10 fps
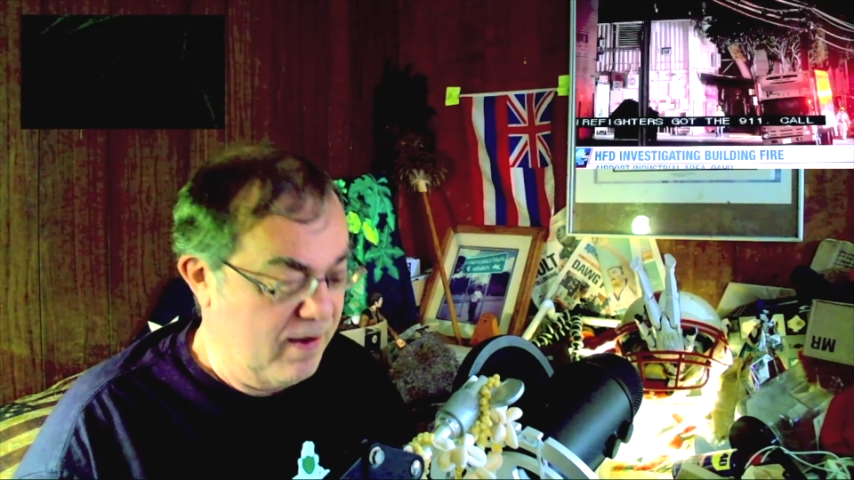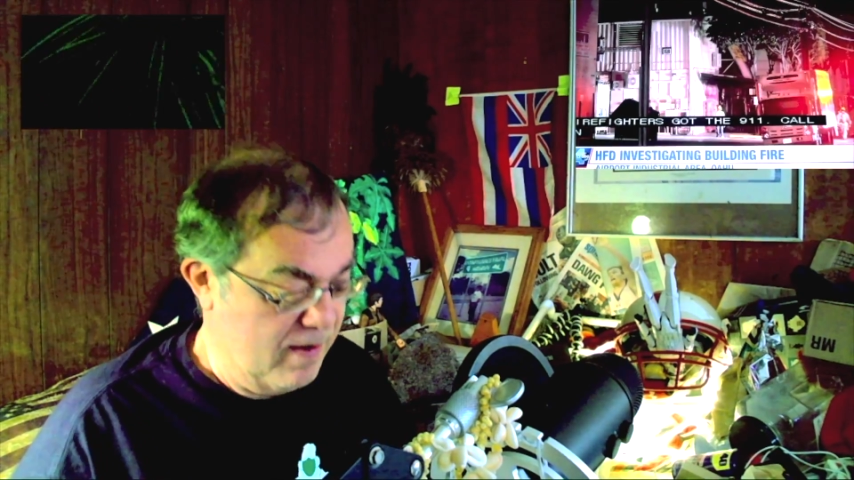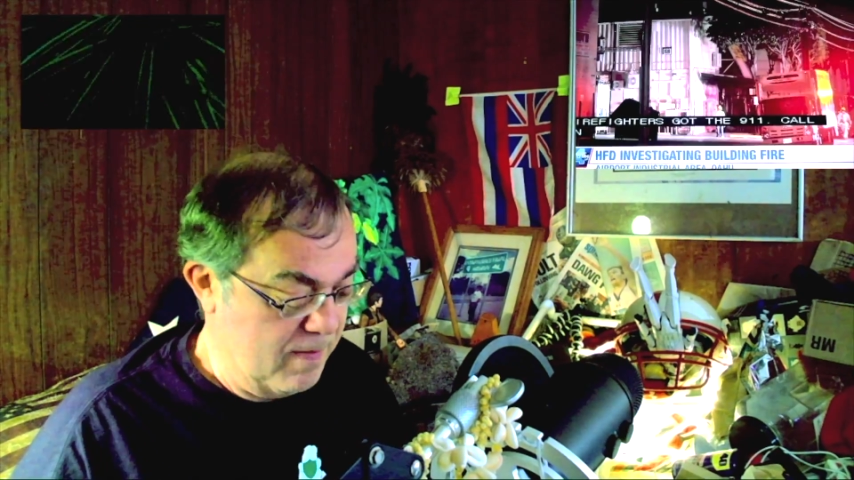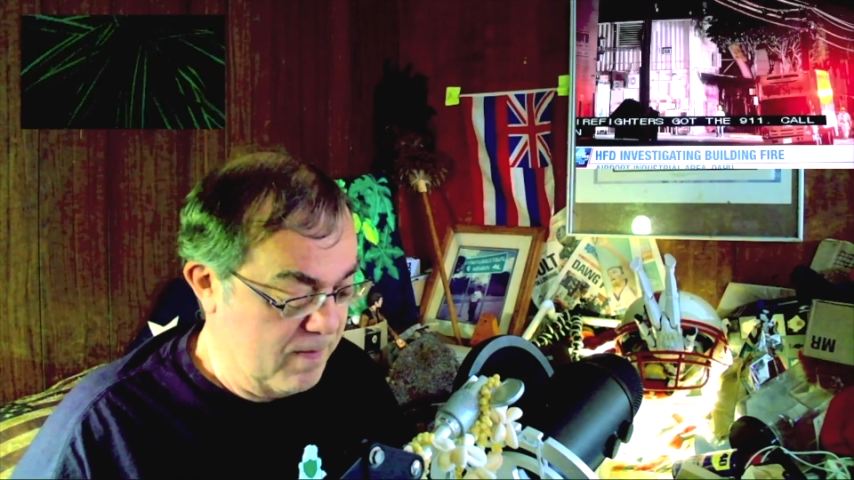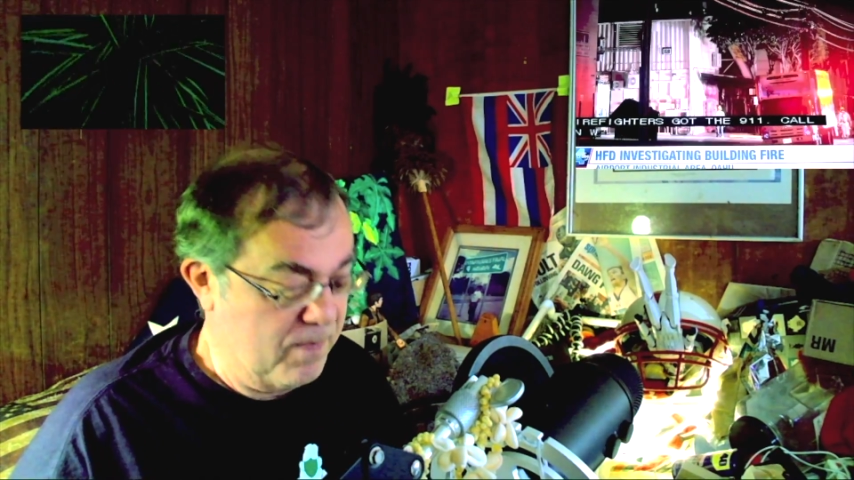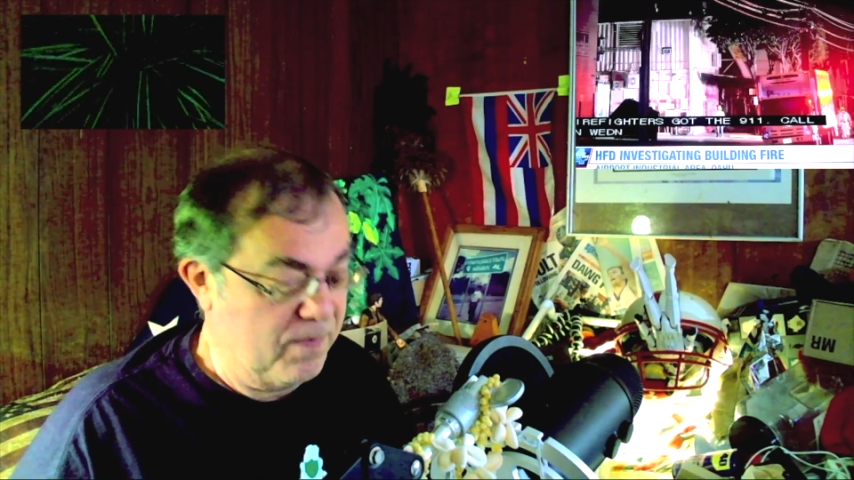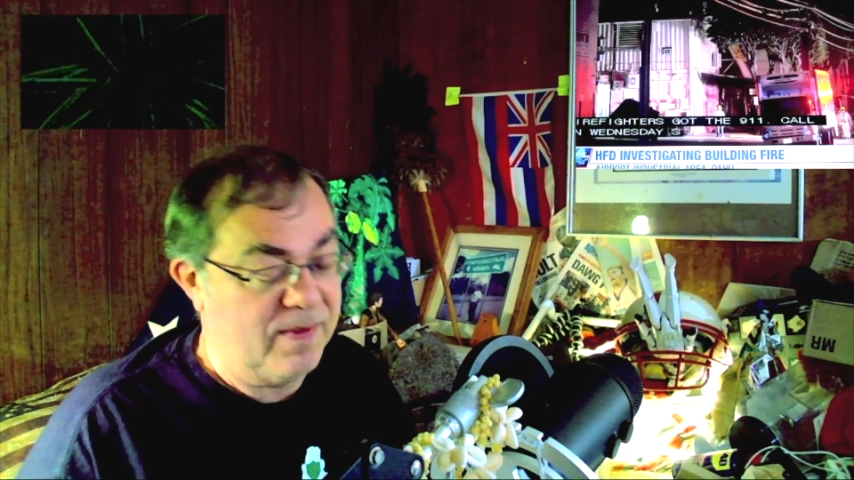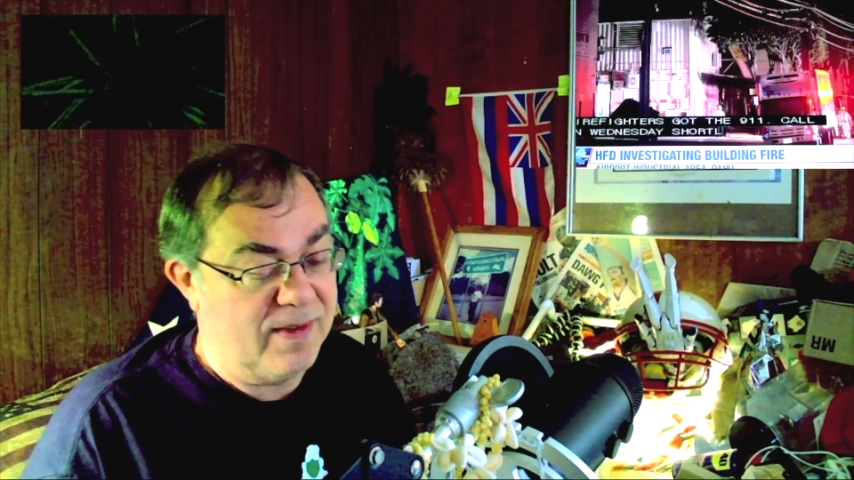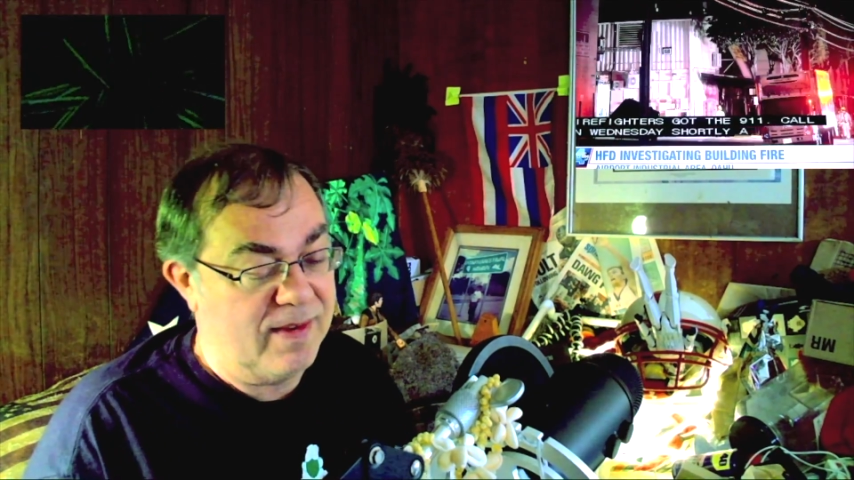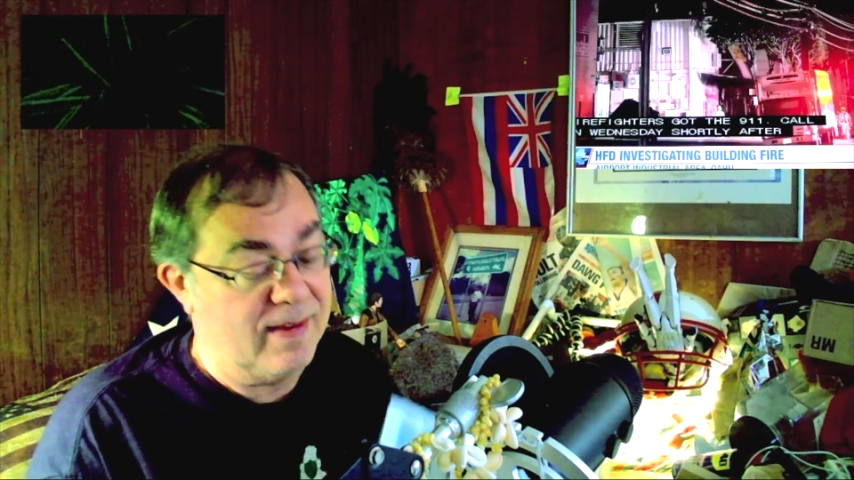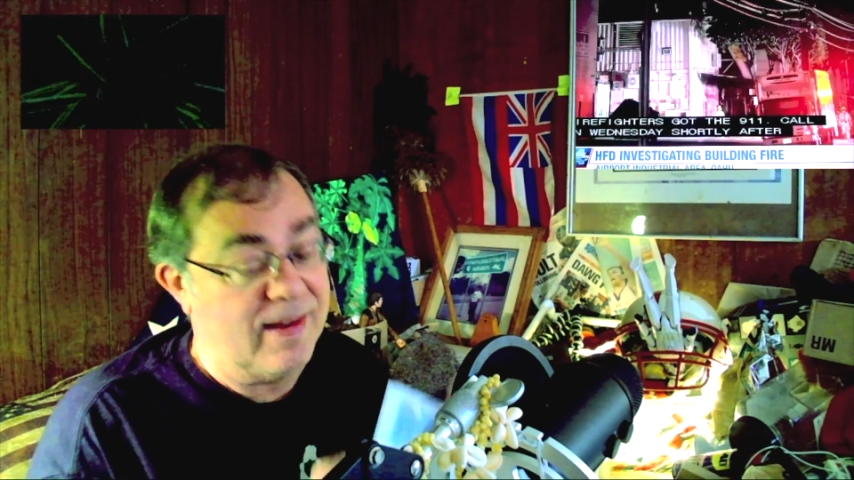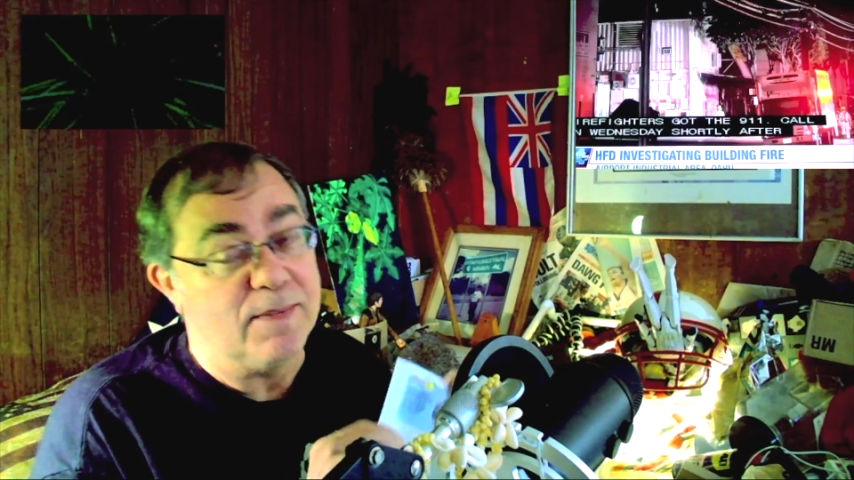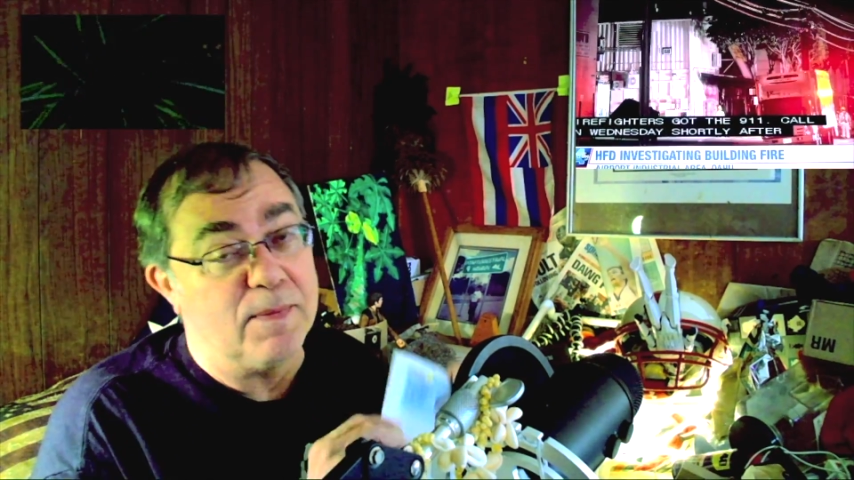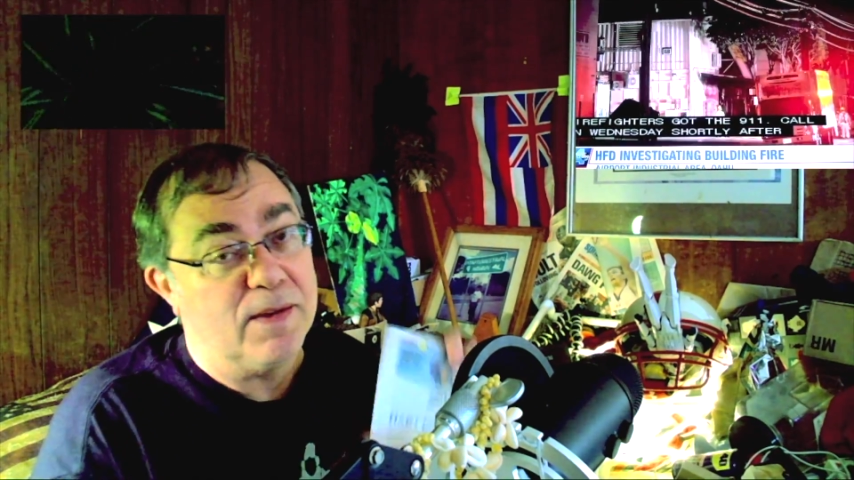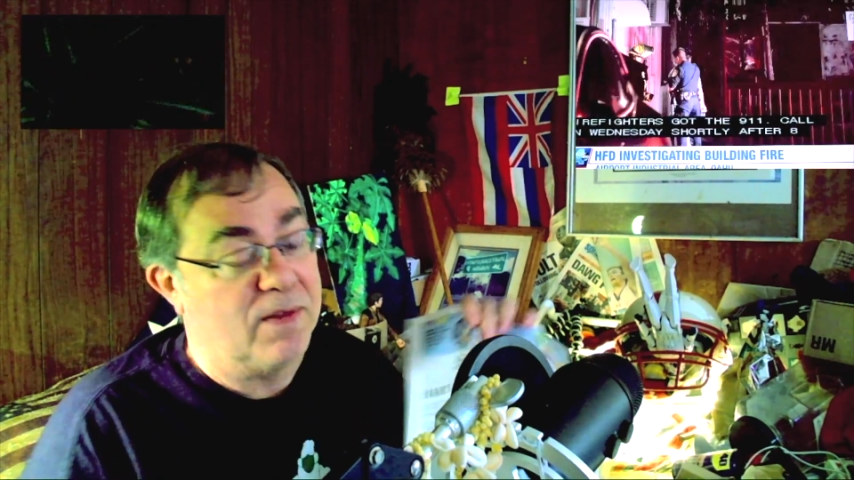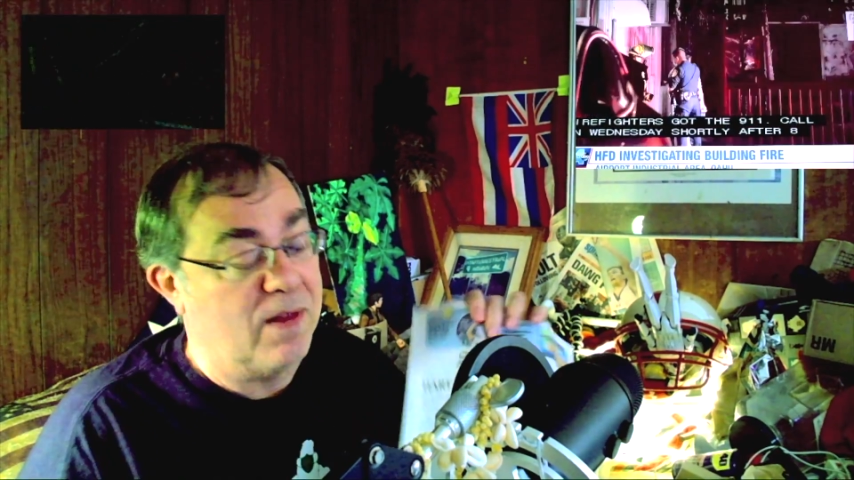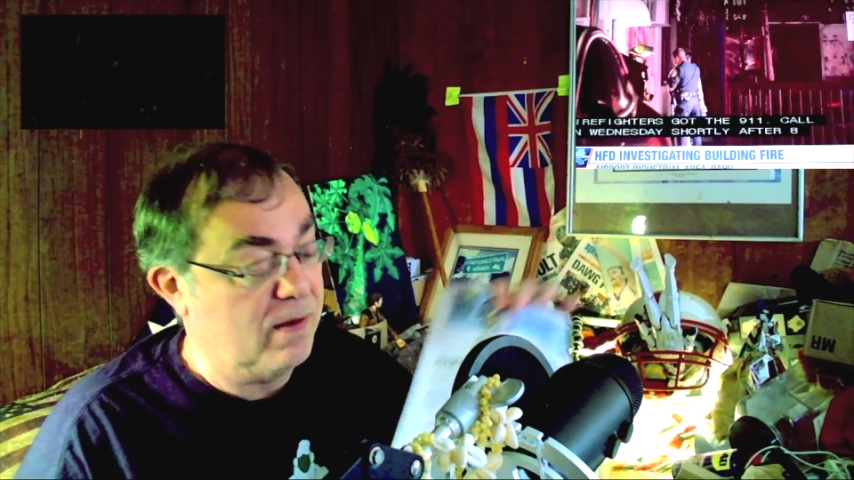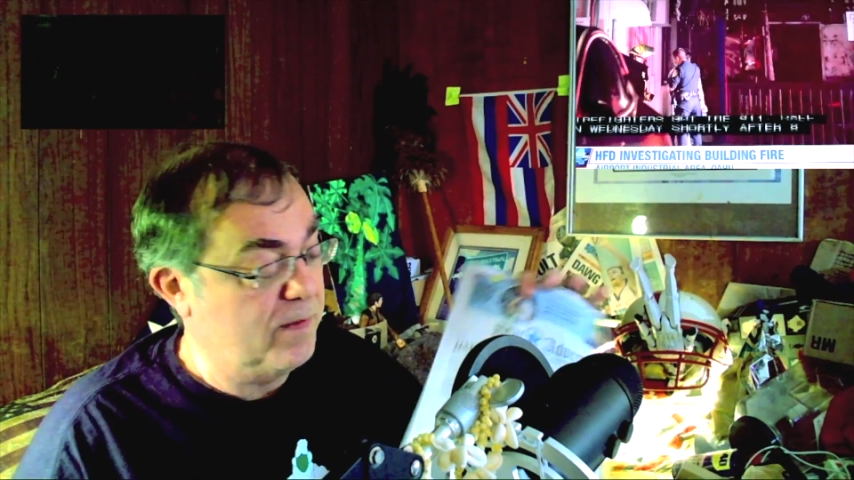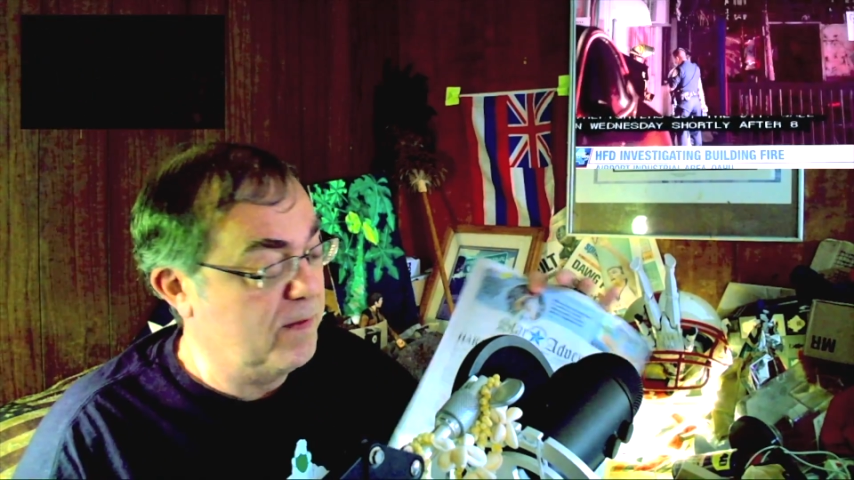and that's my vlog